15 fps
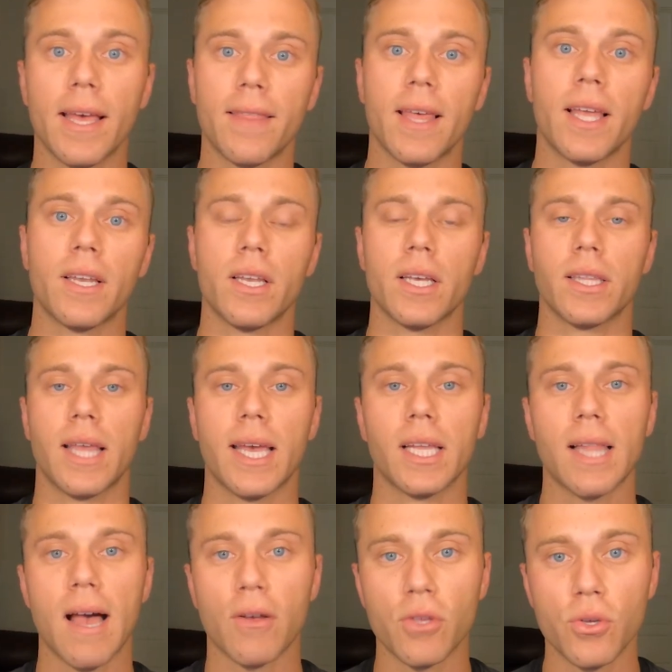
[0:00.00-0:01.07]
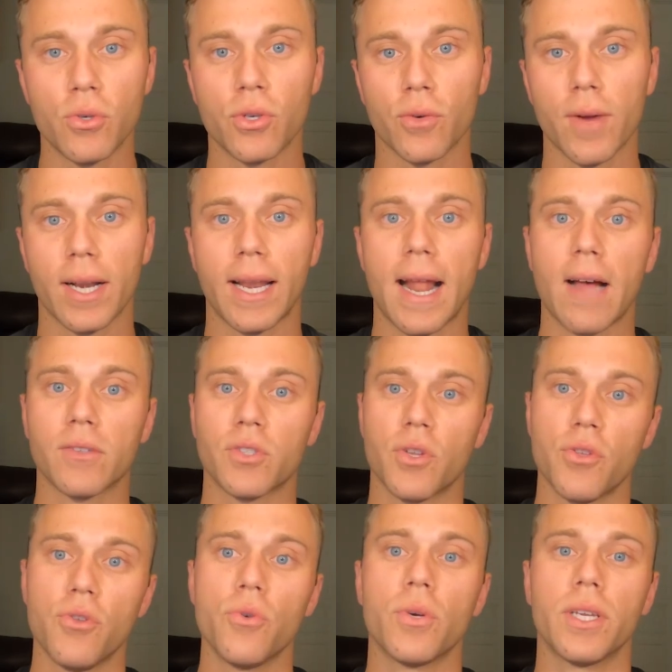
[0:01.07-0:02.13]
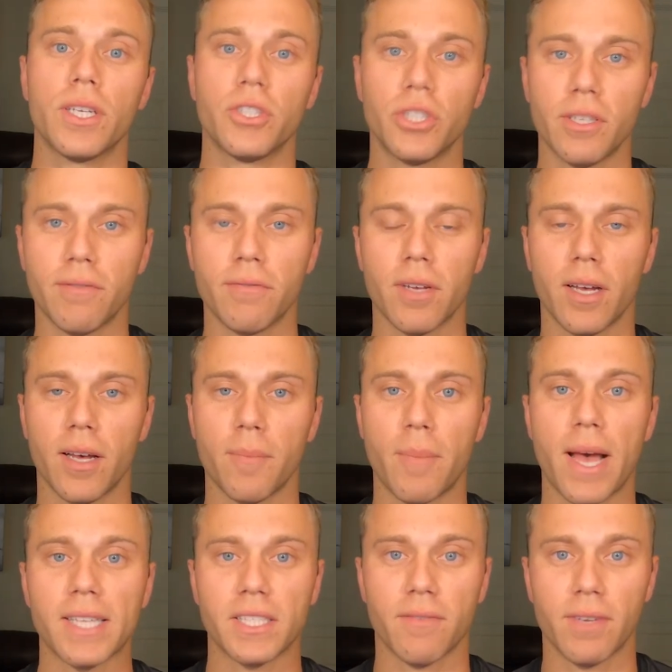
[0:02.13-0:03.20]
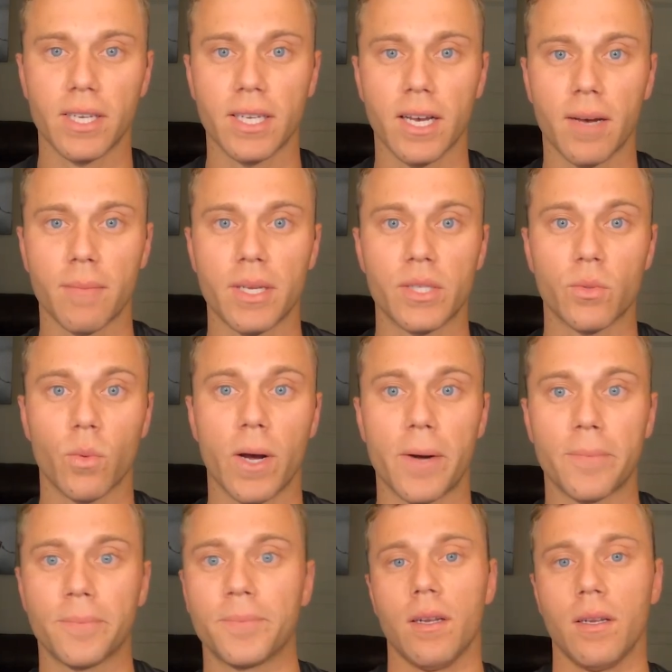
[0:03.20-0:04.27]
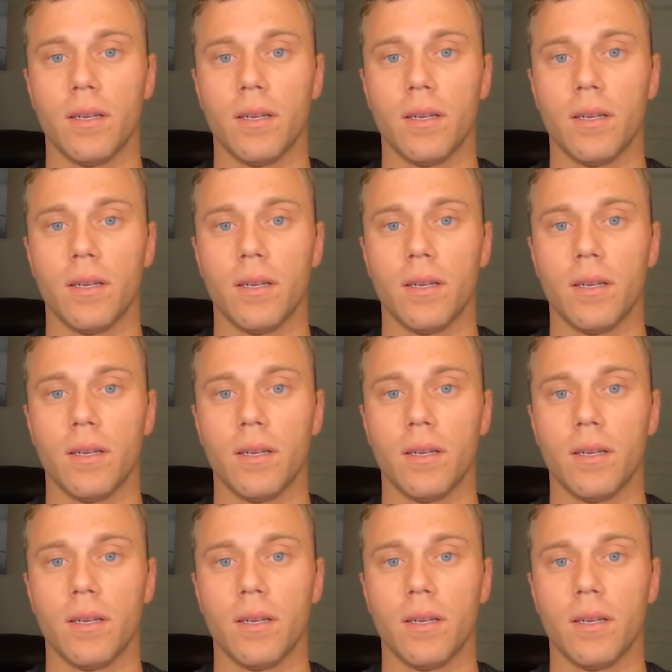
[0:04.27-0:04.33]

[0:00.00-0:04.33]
and then they allow you to rent it out so you can achieve passive income as well.